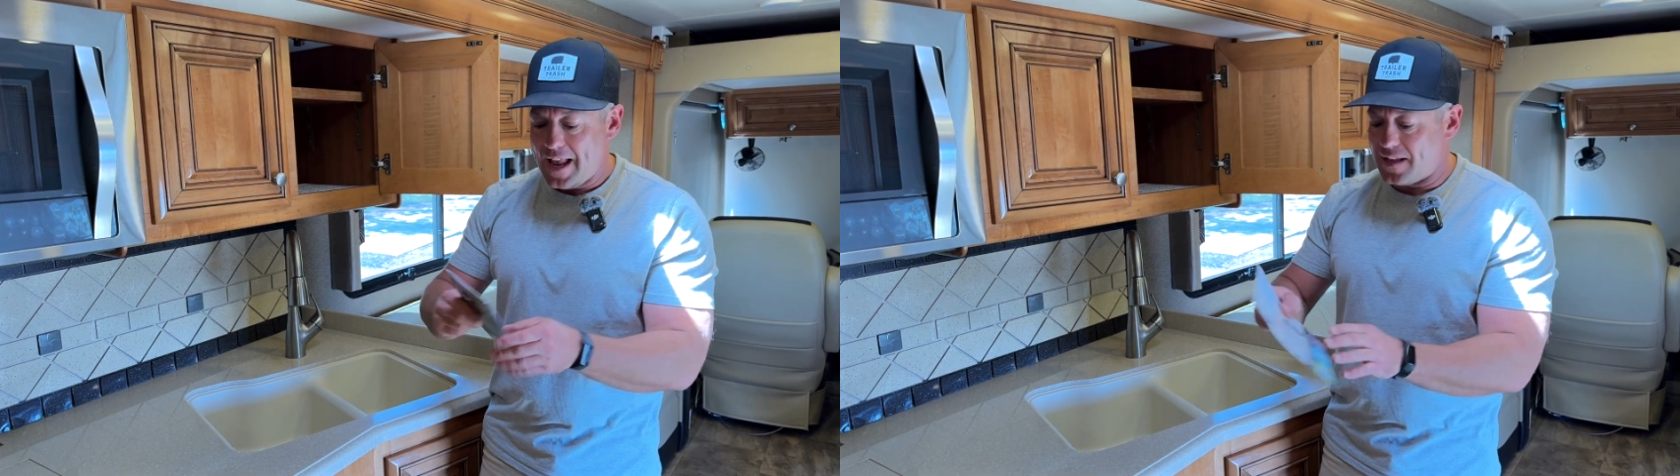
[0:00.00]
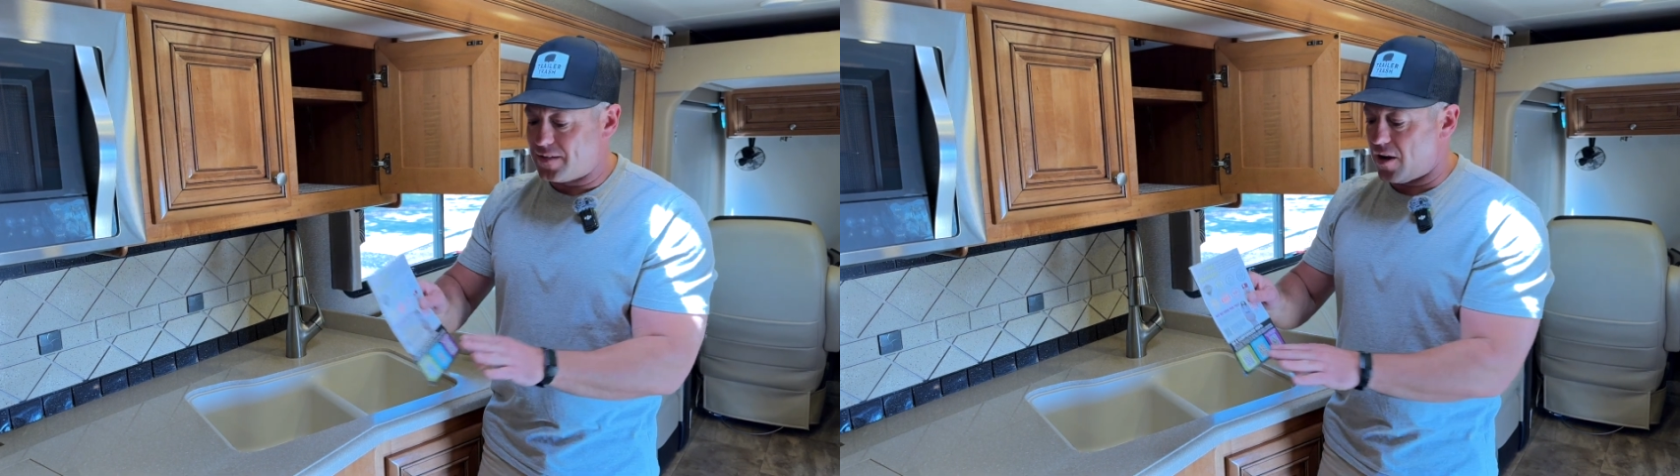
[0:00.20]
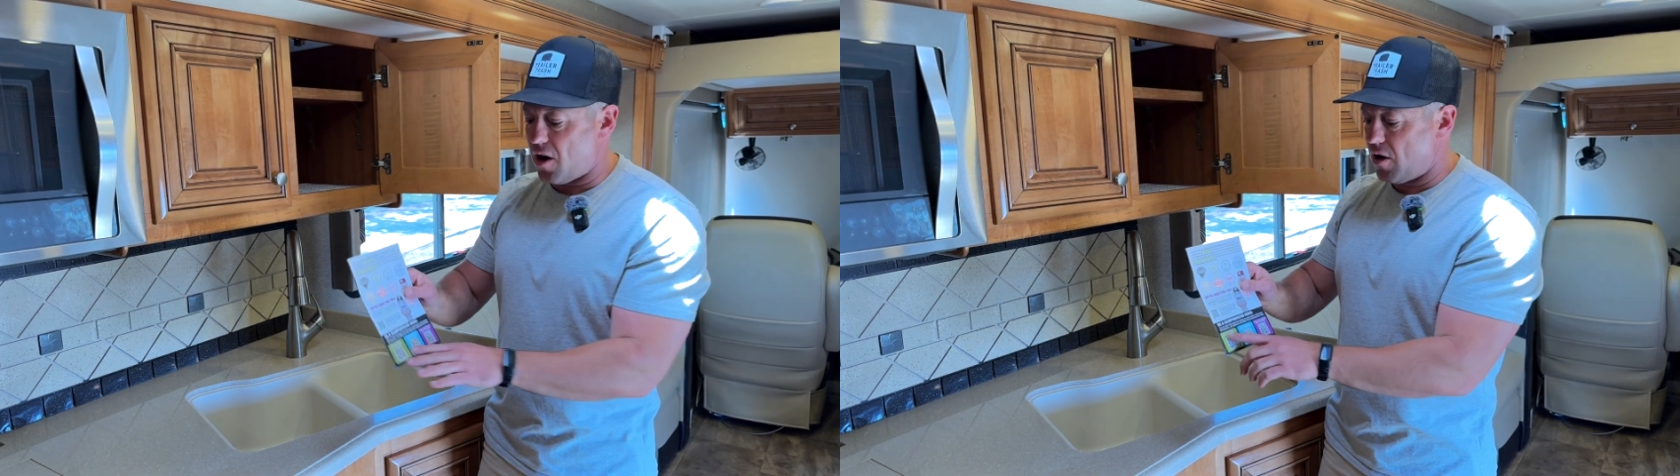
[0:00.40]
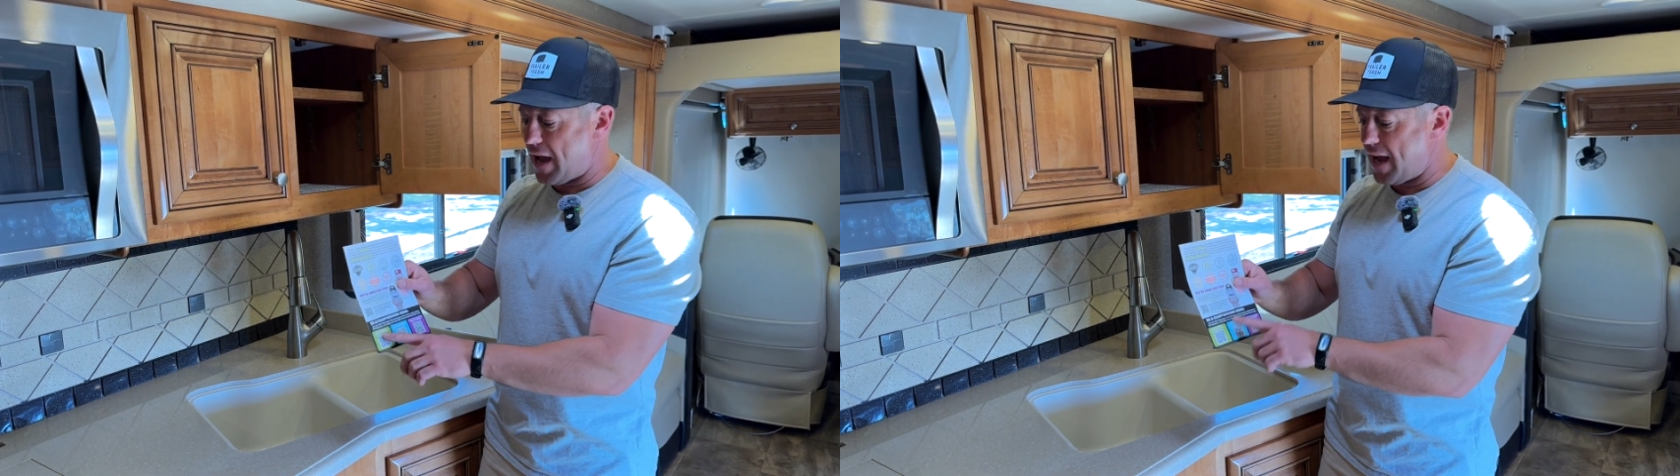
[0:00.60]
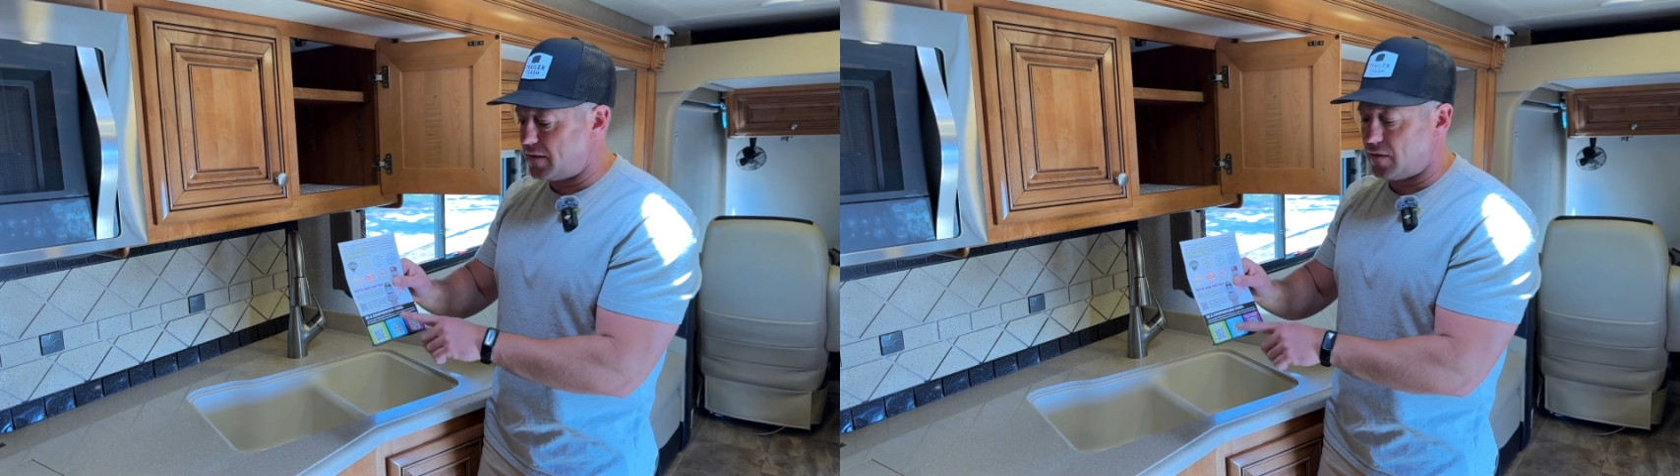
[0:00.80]
It's got all
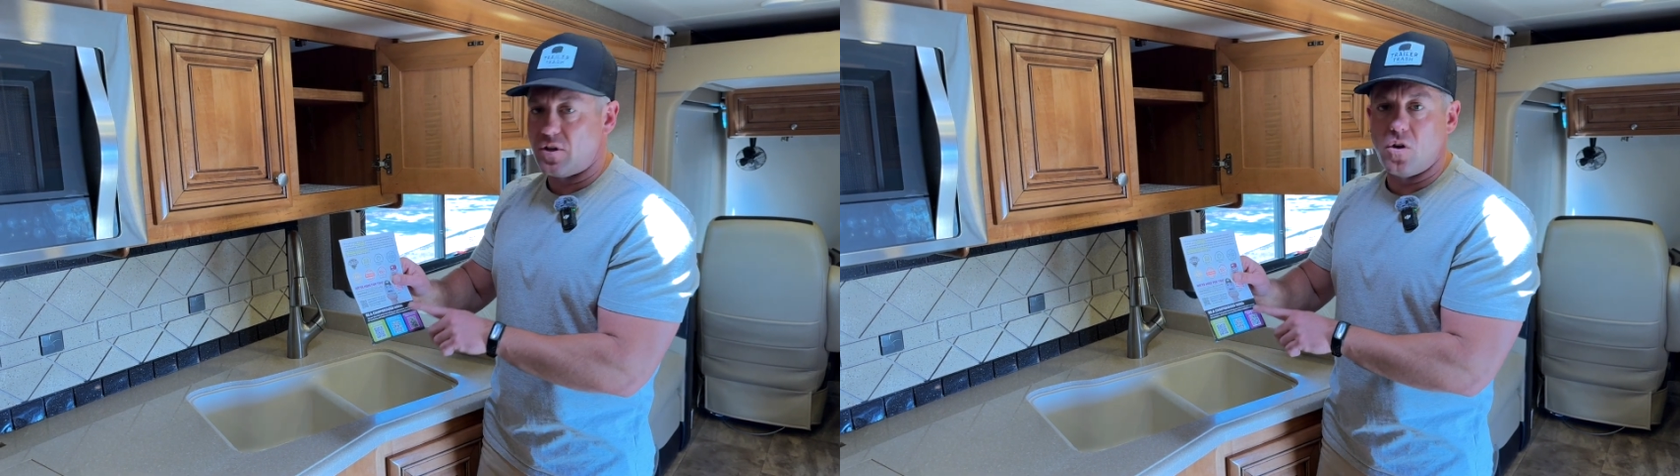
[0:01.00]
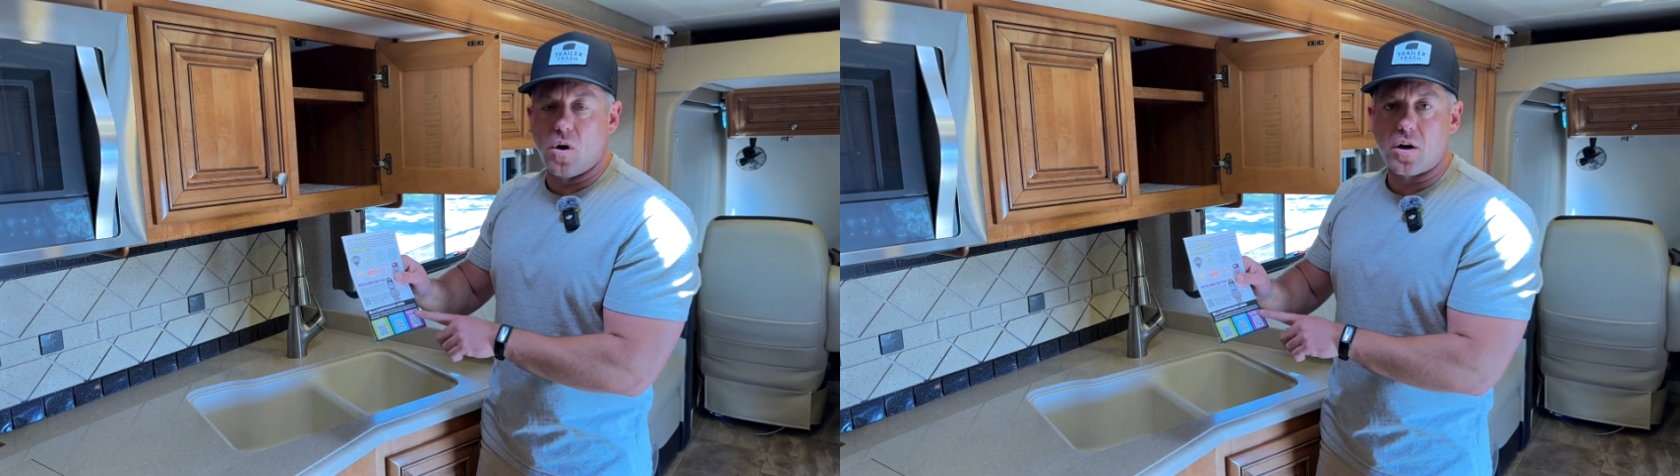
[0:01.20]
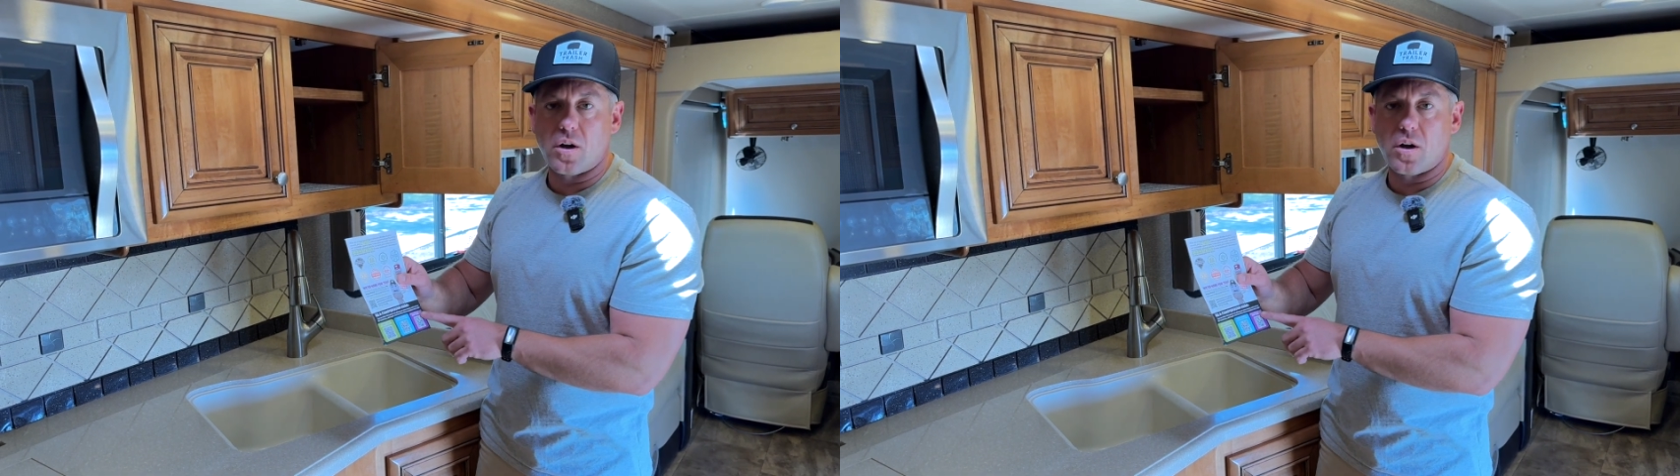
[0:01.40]
kinds of QR